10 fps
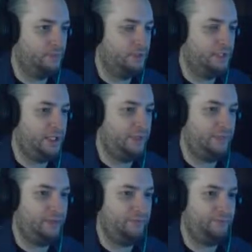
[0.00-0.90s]
There we
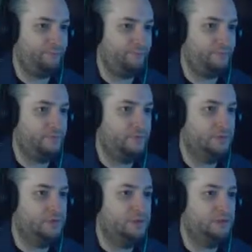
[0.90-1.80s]
go.
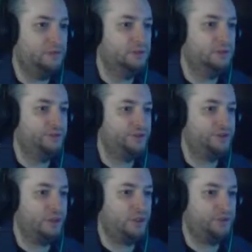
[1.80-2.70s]
Let's
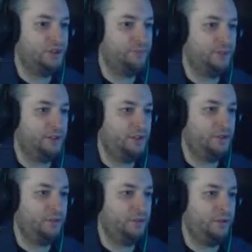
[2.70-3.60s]
charge up
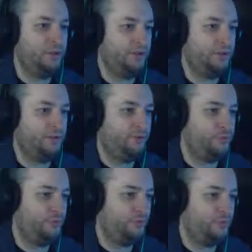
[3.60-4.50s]
another one of those
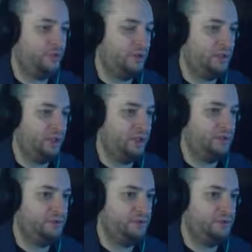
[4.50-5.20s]
before, uh,